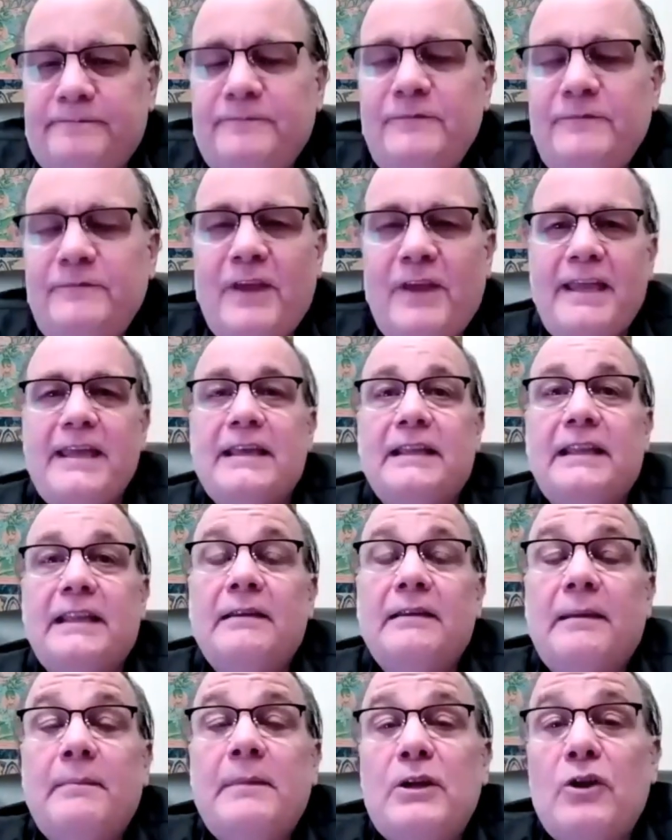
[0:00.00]
Okay.
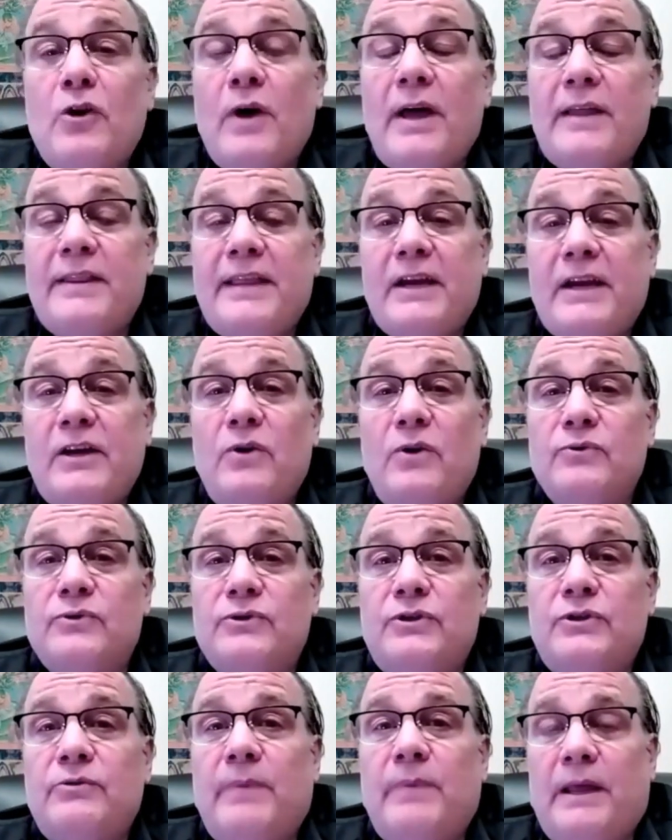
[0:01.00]
Let, let me know how that goes
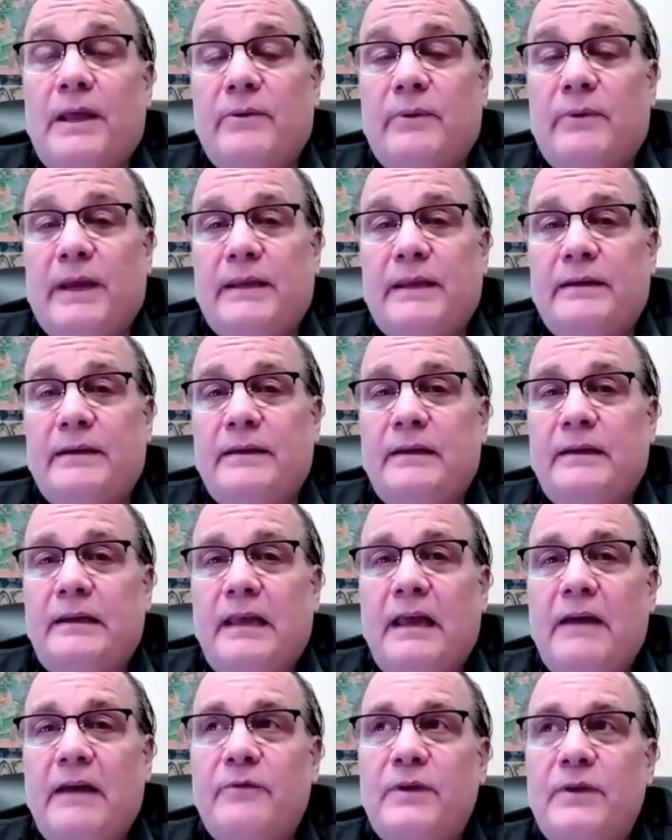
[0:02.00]
too, by the way
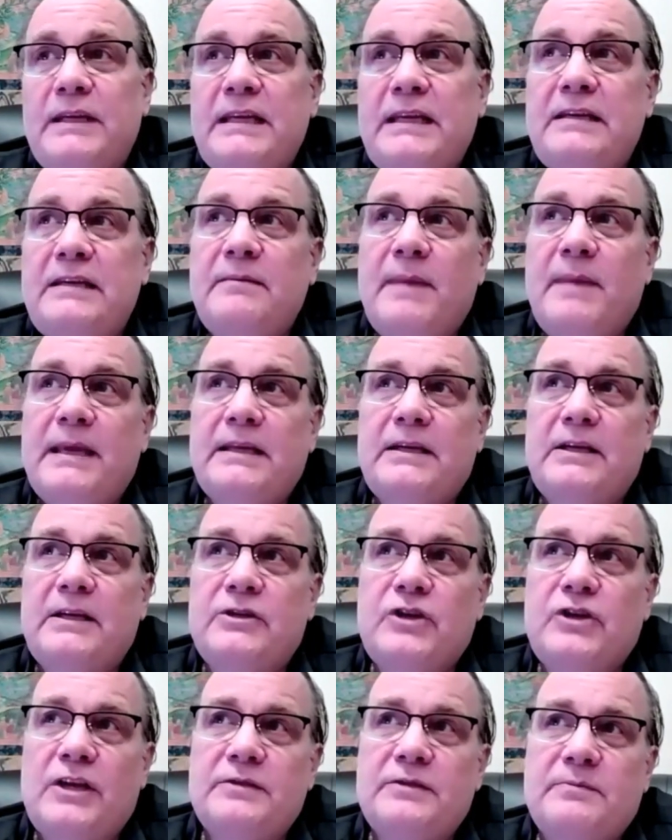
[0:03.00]
if we need to make an
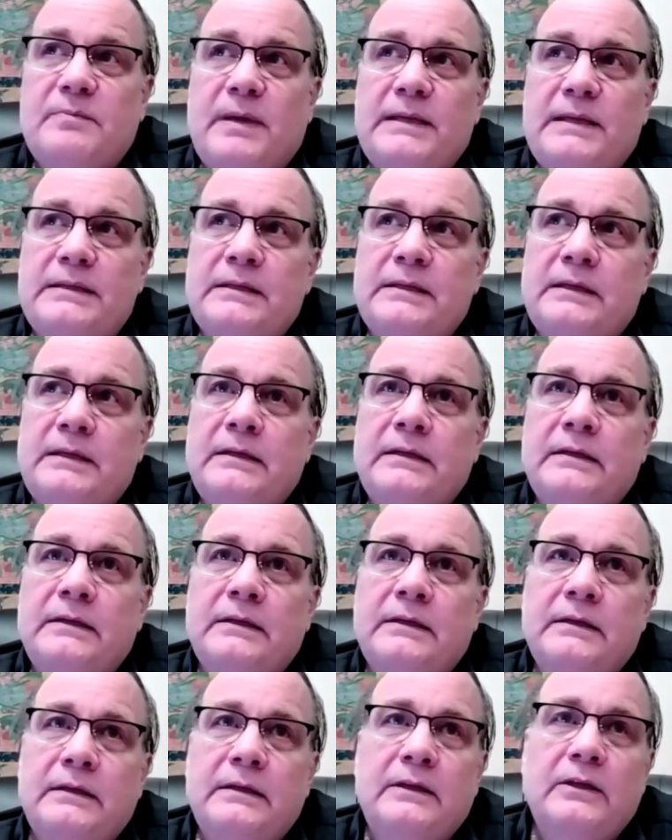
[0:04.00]
adjustment,
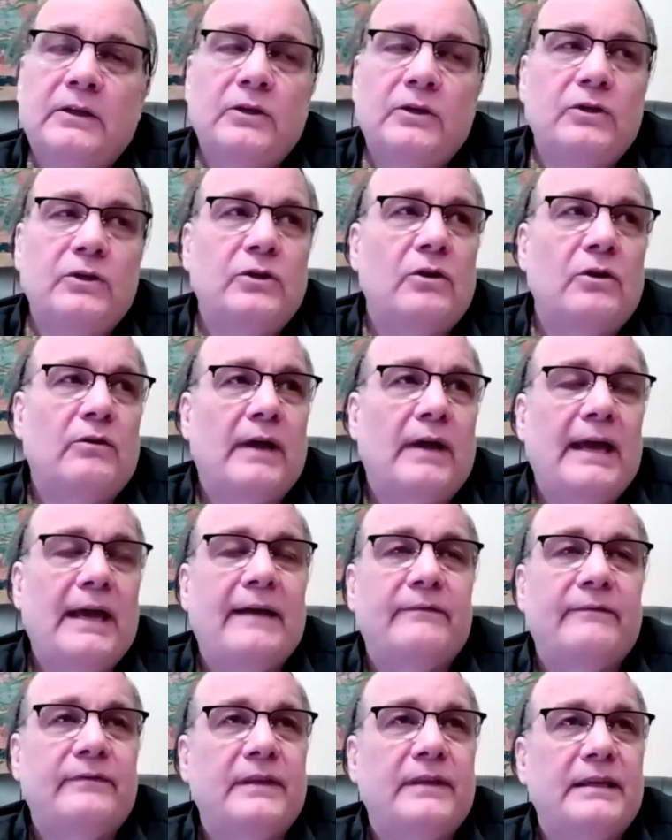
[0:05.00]
you know, I
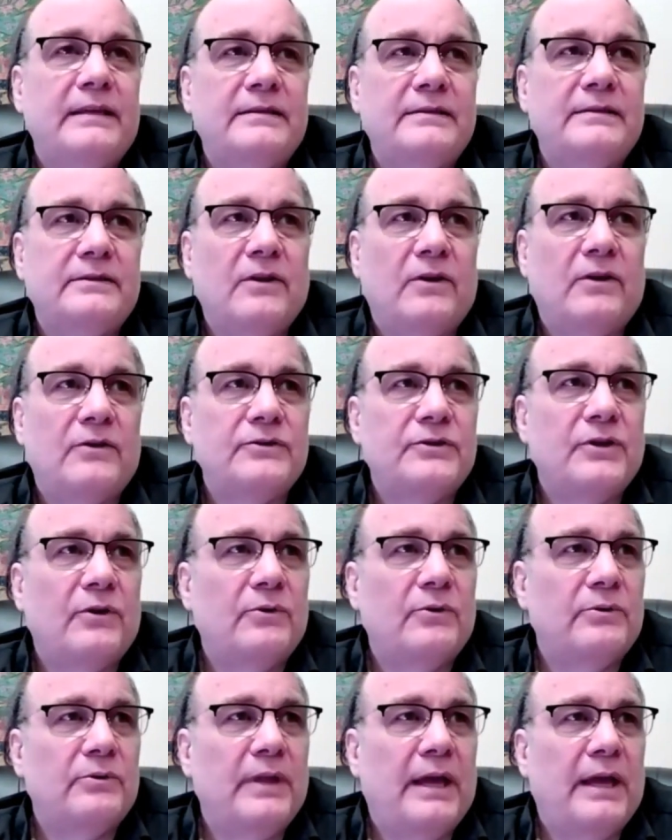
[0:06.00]
have things
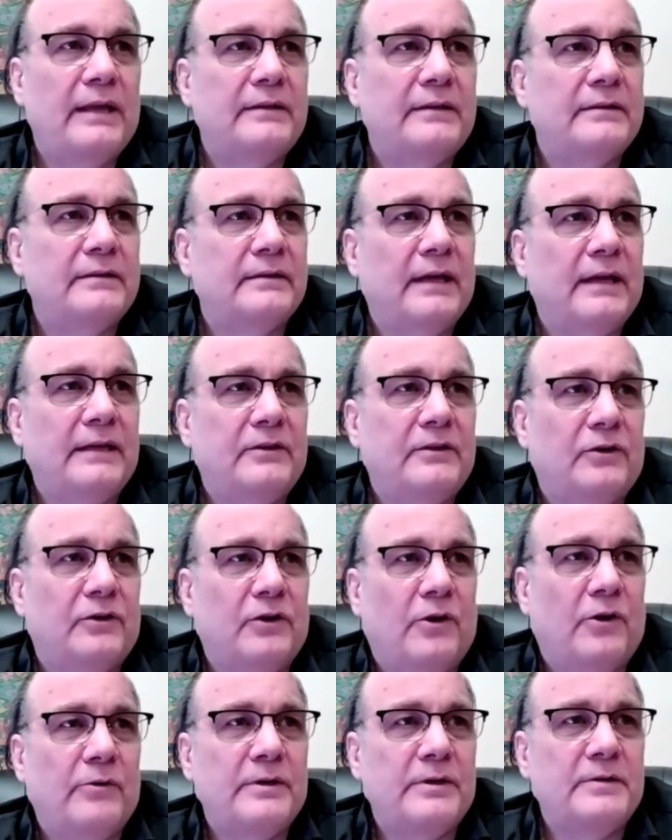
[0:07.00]
also that I don't
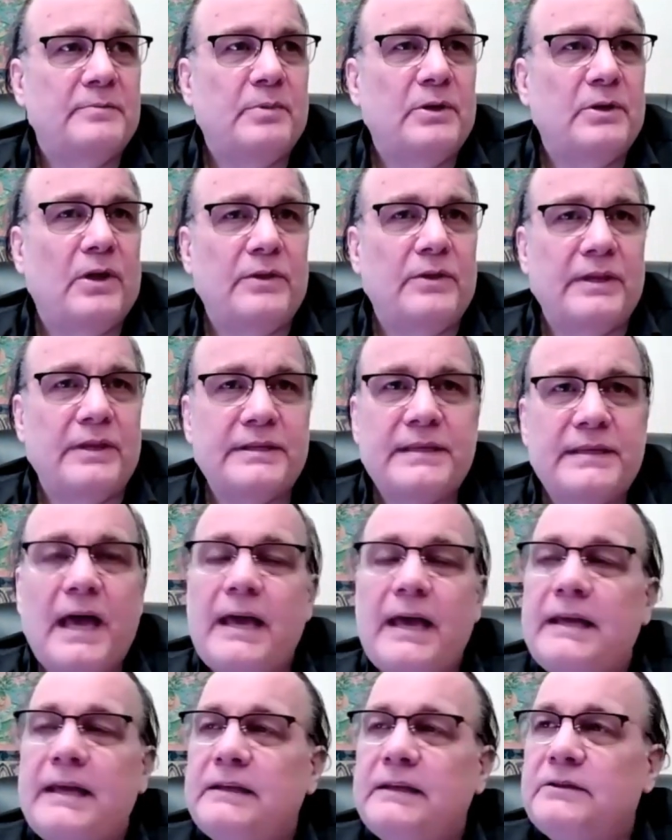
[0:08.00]
always put on the
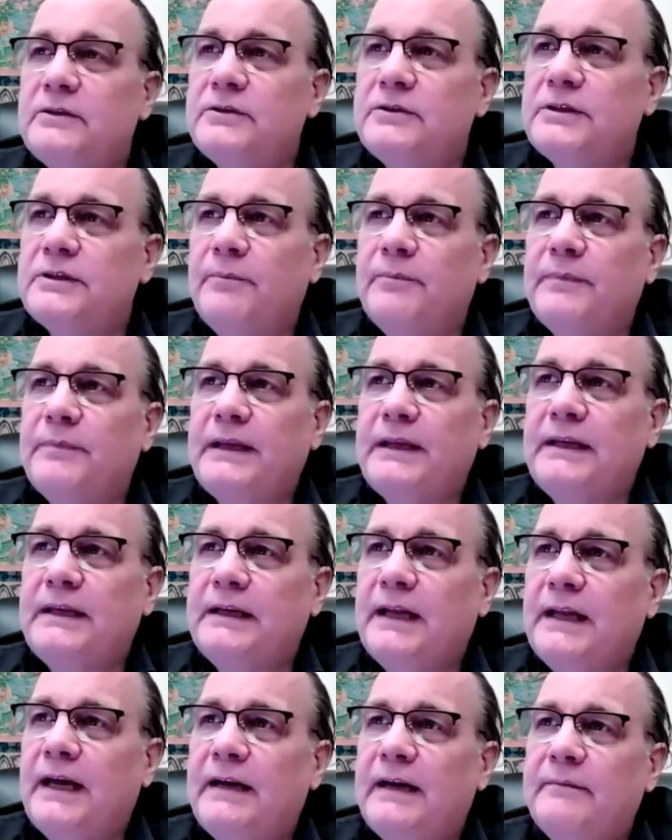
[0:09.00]
site or
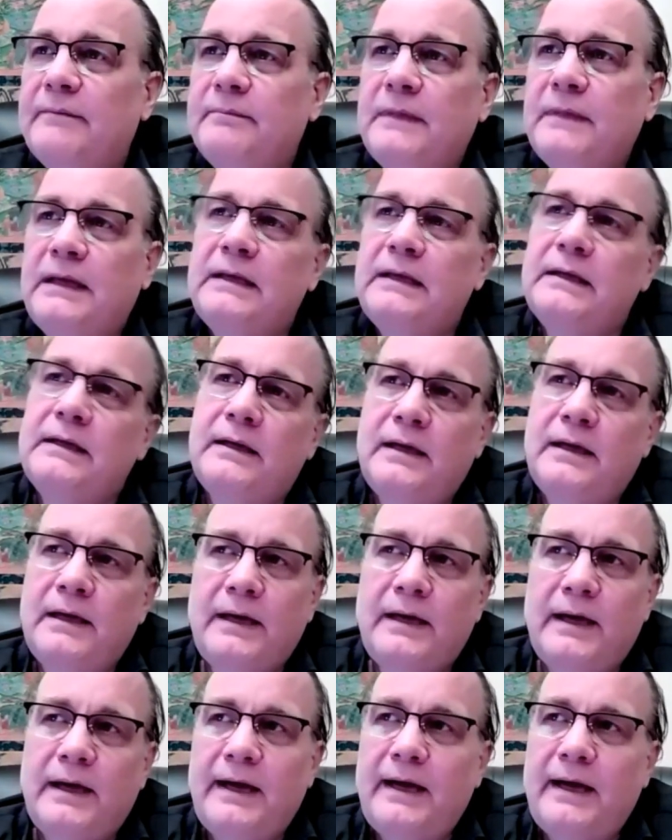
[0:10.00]
something. Um,
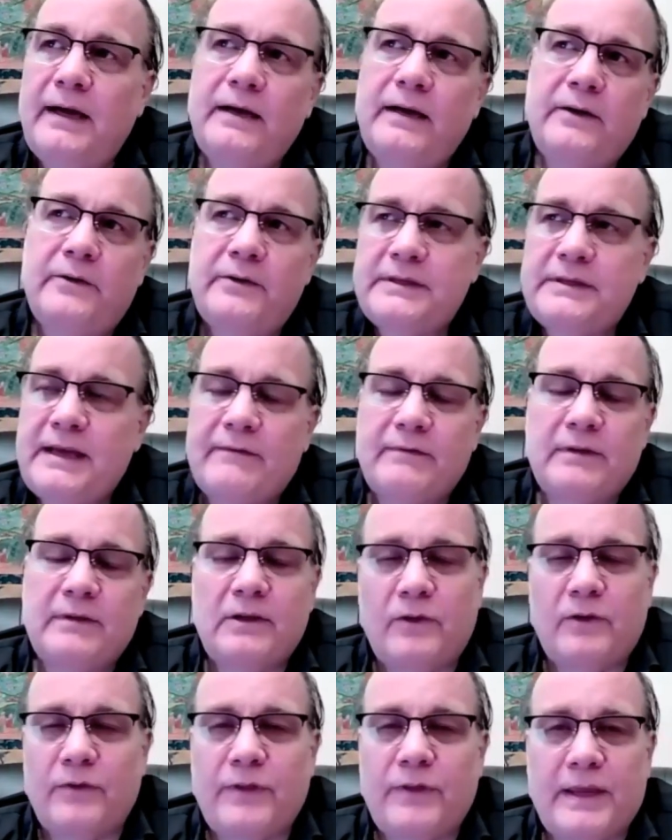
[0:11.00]
I always have
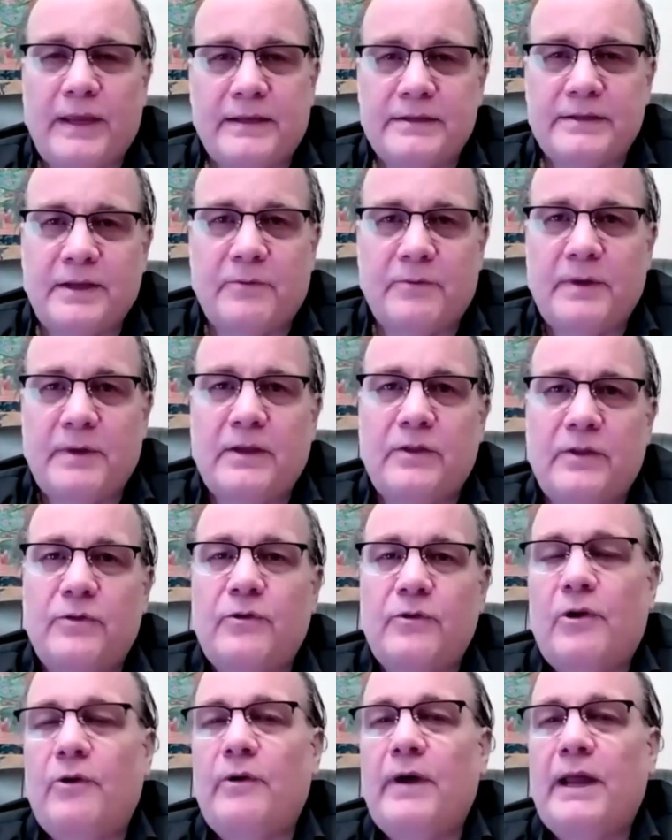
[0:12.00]
little things that we could
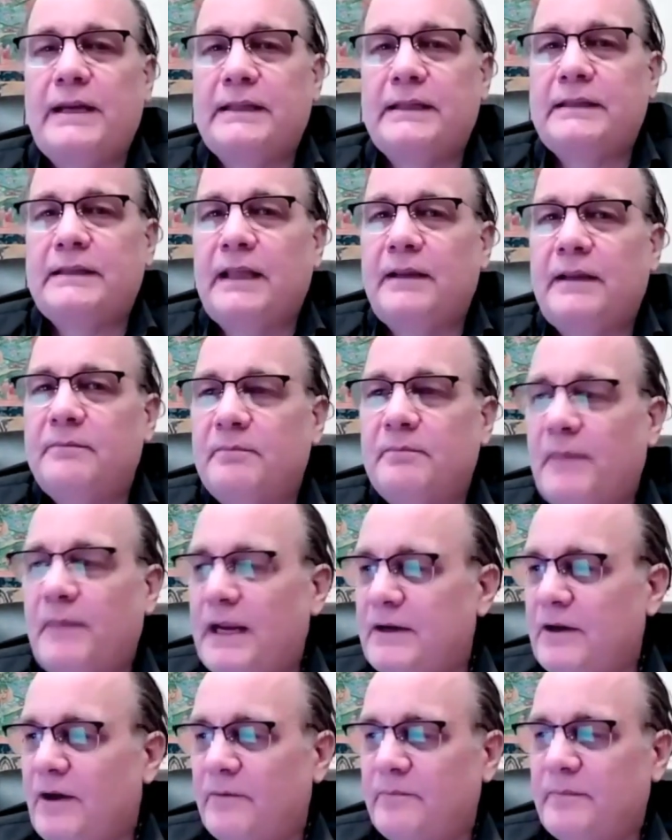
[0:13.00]
throw at it that
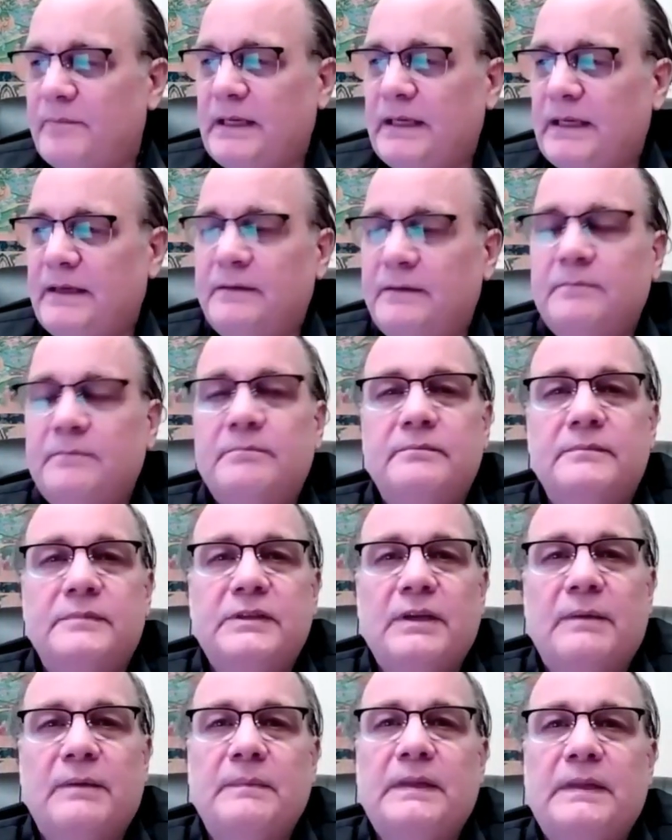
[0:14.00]
might not be
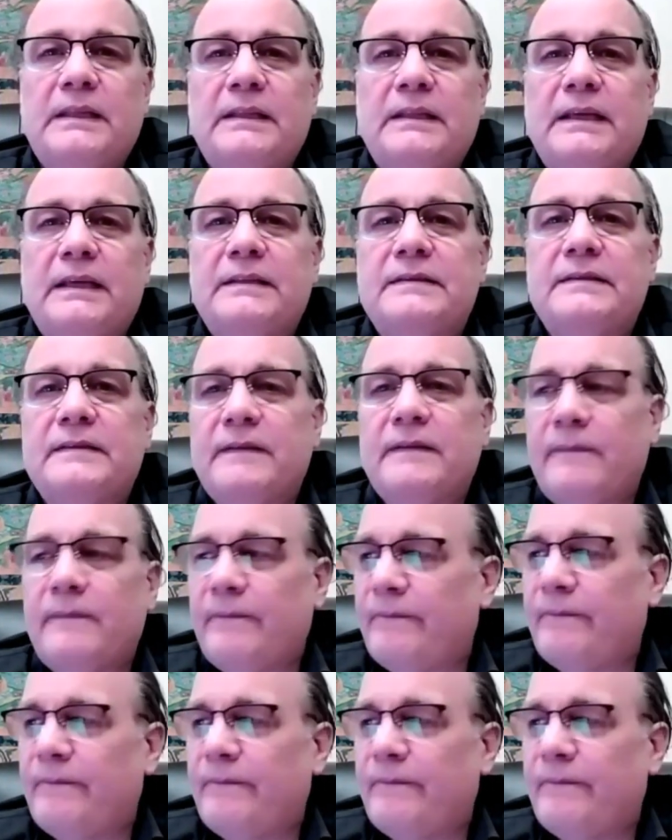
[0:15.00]
something that's